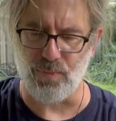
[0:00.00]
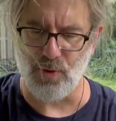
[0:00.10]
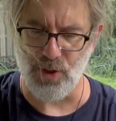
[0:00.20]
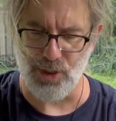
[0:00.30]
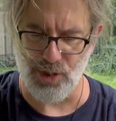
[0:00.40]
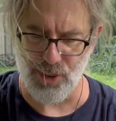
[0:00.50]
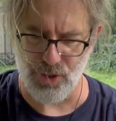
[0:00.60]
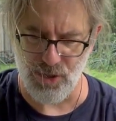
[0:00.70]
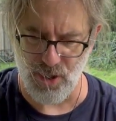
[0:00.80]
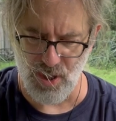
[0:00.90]

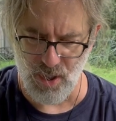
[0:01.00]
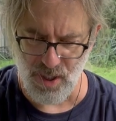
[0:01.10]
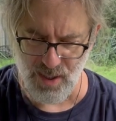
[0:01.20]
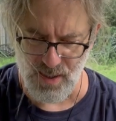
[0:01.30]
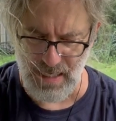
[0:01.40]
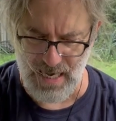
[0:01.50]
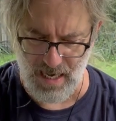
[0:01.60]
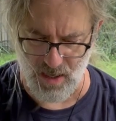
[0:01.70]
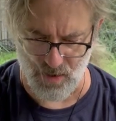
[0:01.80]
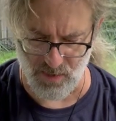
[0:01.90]
push
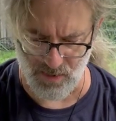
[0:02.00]
down.